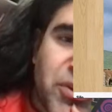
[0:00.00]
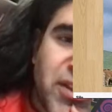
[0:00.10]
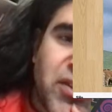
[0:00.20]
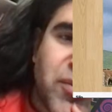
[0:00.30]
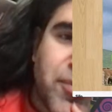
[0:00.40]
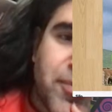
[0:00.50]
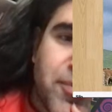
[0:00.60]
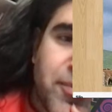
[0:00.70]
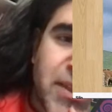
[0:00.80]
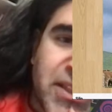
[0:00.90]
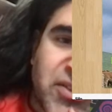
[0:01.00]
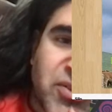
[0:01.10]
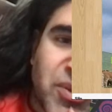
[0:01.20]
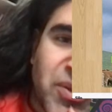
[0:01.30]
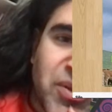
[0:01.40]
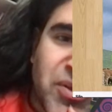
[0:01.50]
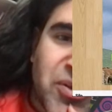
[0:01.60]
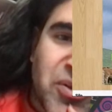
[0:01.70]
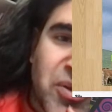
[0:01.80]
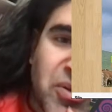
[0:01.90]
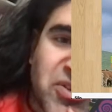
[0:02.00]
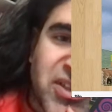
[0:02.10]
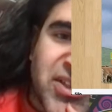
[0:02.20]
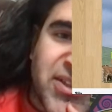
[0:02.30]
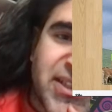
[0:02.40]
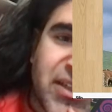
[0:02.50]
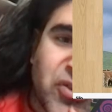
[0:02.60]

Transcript: this piece onto here, then